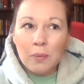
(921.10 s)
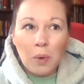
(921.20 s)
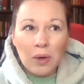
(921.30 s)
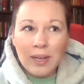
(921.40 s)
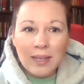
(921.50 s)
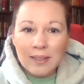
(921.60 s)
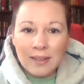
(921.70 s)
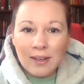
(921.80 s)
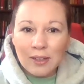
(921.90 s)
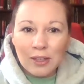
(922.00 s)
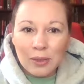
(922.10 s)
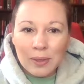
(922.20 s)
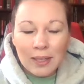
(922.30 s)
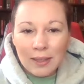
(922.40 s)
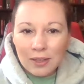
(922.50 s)
worrying is not going to do
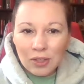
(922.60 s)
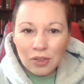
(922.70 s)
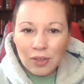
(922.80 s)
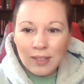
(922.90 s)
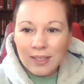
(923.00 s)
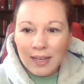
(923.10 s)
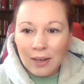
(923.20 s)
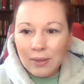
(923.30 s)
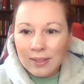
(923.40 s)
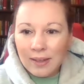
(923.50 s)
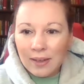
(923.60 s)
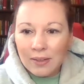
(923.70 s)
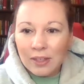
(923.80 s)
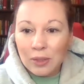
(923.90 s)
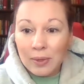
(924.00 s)
anything. Stressing out is not
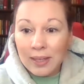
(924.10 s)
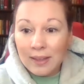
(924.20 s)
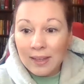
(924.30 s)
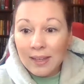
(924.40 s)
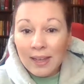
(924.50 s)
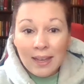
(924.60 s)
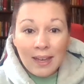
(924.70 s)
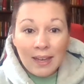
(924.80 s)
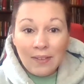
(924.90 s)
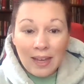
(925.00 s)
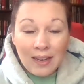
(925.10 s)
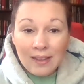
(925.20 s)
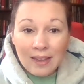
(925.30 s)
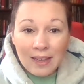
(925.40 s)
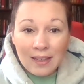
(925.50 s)
going to do anything. If
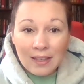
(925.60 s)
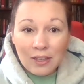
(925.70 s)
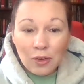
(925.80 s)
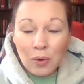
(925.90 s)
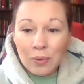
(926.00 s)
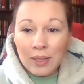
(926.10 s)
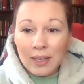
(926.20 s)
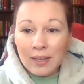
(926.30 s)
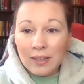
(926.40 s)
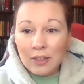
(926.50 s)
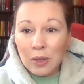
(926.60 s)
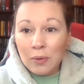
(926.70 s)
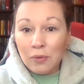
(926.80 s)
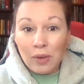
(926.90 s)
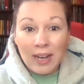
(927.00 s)
anything, you're only,
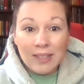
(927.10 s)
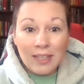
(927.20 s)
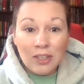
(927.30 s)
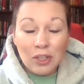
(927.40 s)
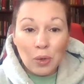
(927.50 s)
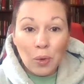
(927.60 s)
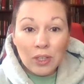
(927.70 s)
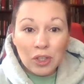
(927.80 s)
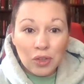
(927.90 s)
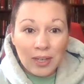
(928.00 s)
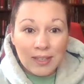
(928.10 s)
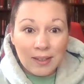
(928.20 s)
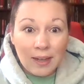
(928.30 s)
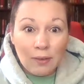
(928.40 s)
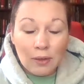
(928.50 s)
raising your stress
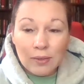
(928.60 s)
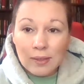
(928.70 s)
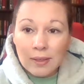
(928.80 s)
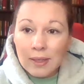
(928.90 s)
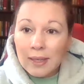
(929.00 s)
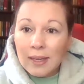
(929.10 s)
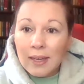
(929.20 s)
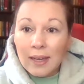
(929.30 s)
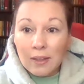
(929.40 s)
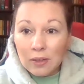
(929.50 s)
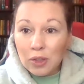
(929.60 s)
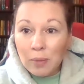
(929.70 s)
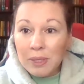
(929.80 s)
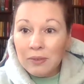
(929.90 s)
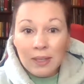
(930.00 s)
levels. And there are
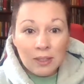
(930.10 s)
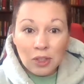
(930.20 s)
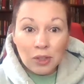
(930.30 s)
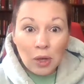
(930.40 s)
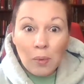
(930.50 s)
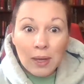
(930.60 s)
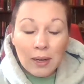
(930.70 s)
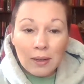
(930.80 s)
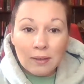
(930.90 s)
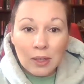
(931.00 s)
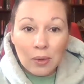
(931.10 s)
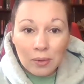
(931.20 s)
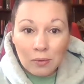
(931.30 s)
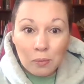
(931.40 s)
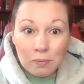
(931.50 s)
so many reasons you don't want
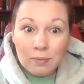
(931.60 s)
to,